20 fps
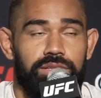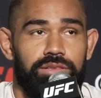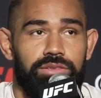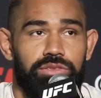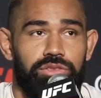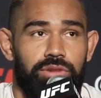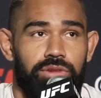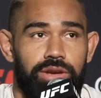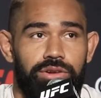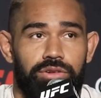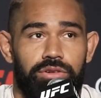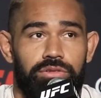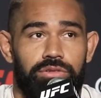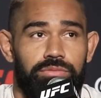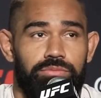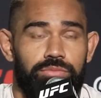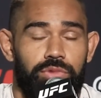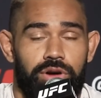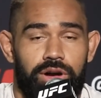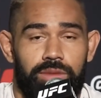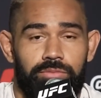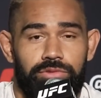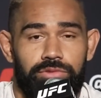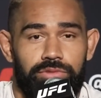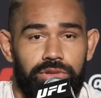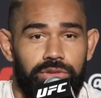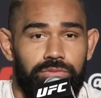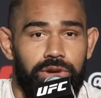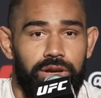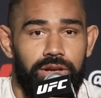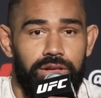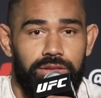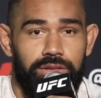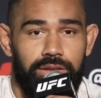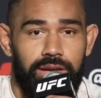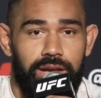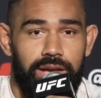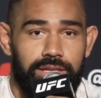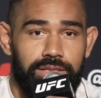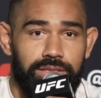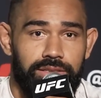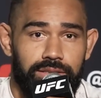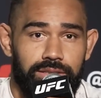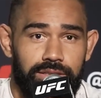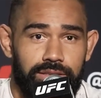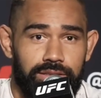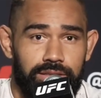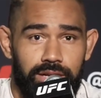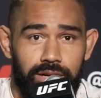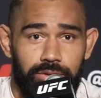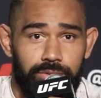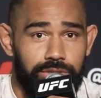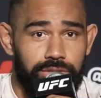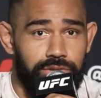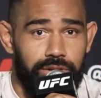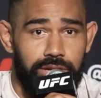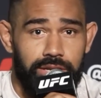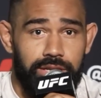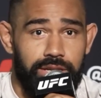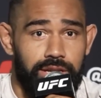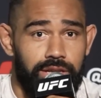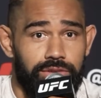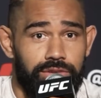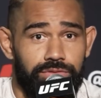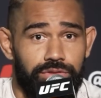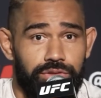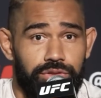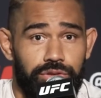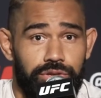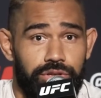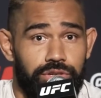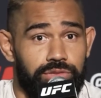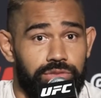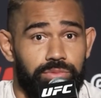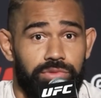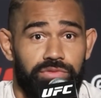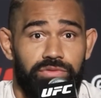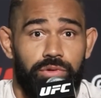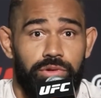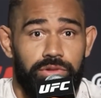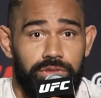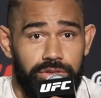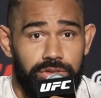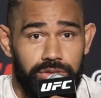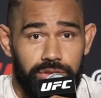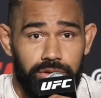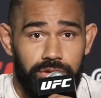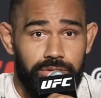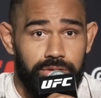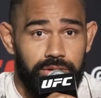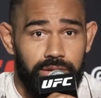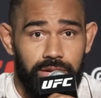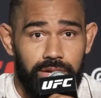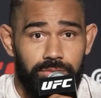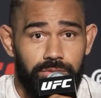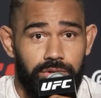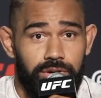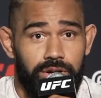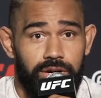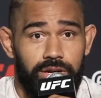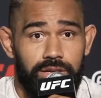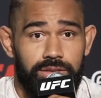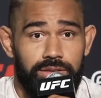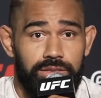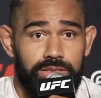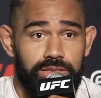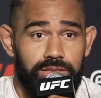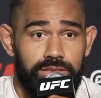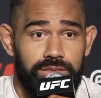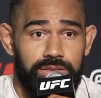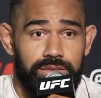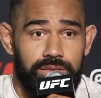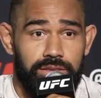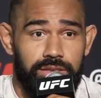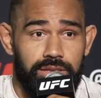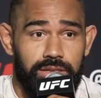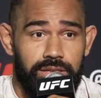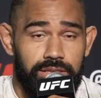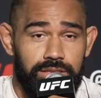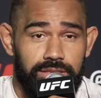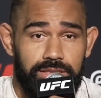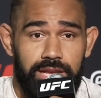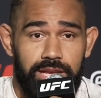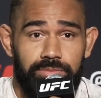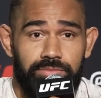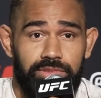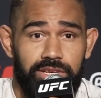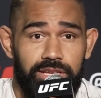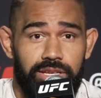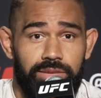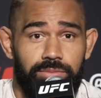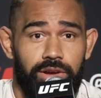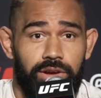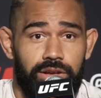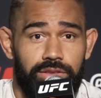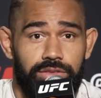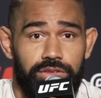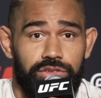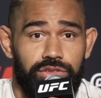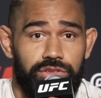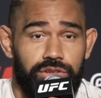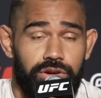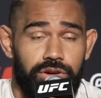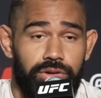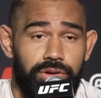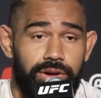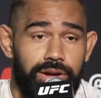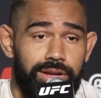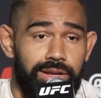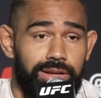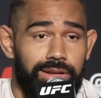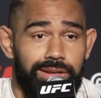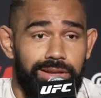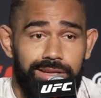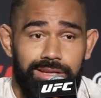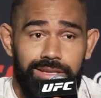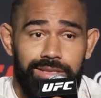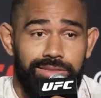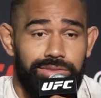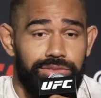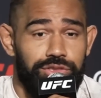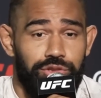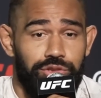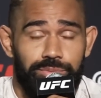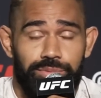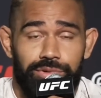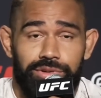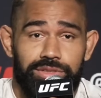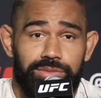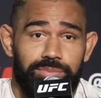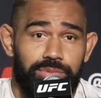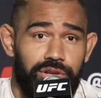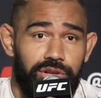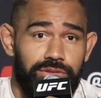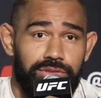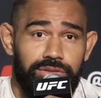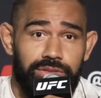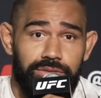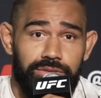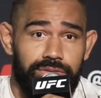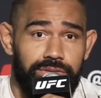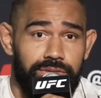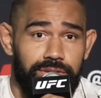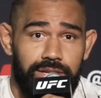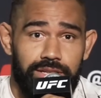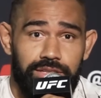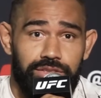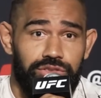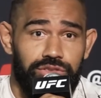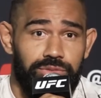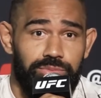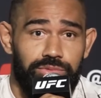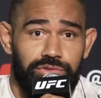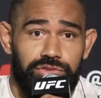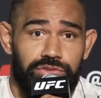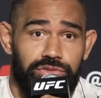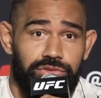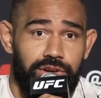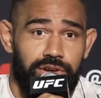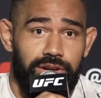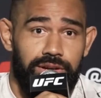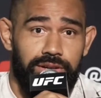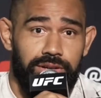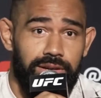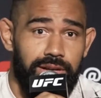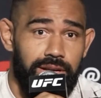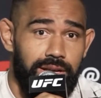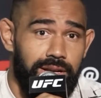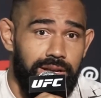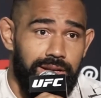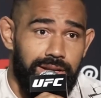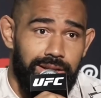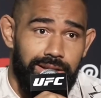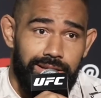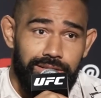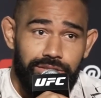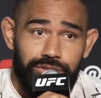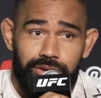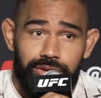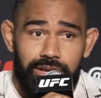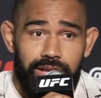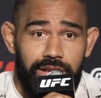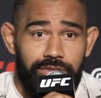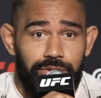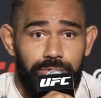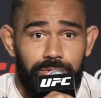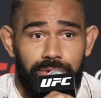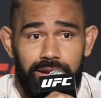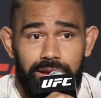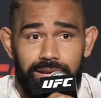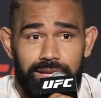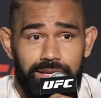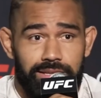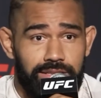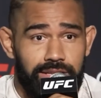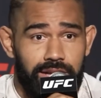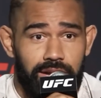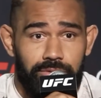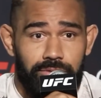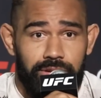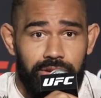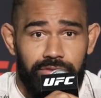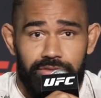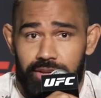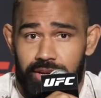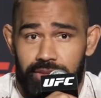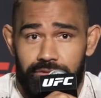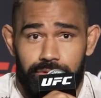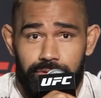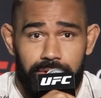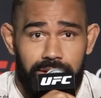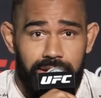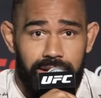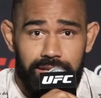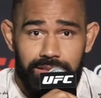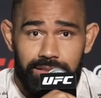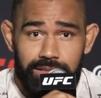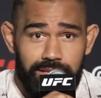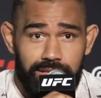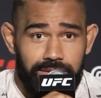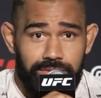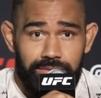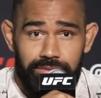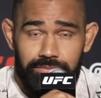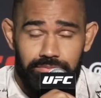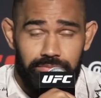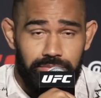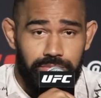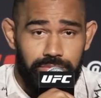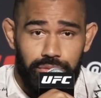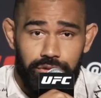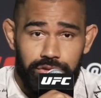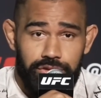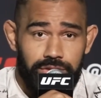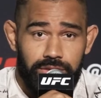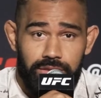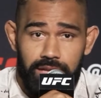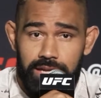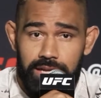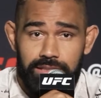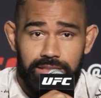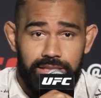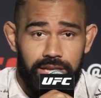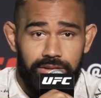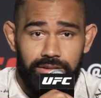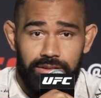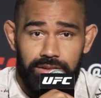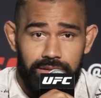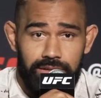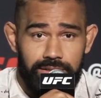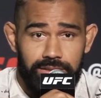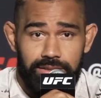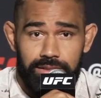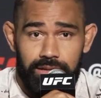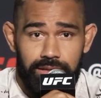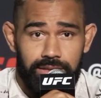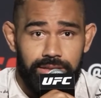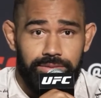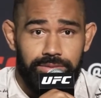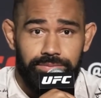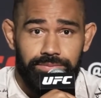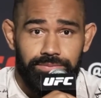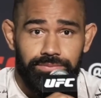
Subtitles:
So I know Mohammed really well, actually. We trained together for 2 years before the show, and we're on the same team on the show. He's super explosive, and he's super strong. And so at heavyweight, he's got what every heavyweight has. He can put your lights out at any second.